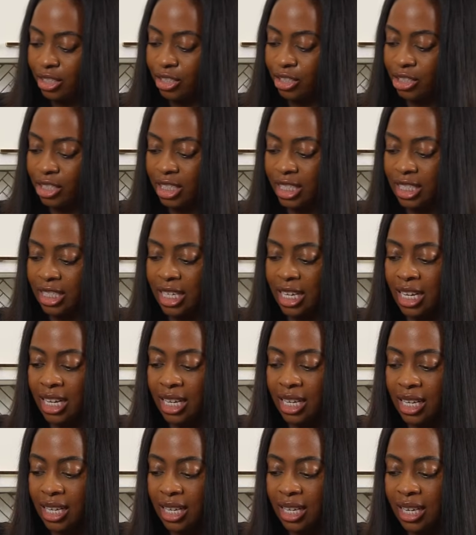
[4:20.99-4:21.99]
your
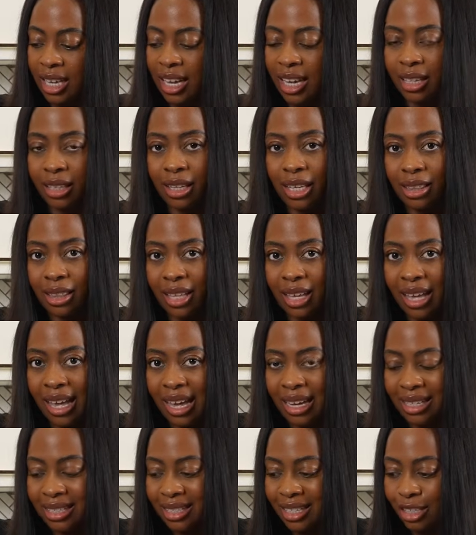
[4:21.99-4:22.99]
steak and let the
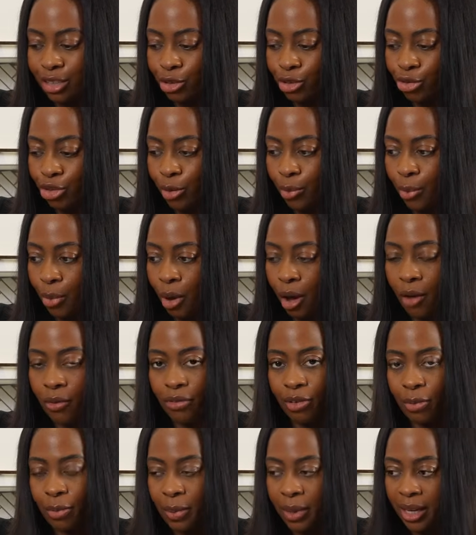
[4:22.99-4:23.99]
excess drip
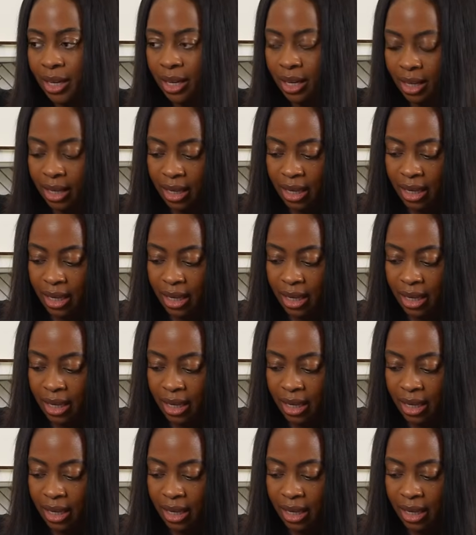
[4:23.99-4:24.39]
off a bit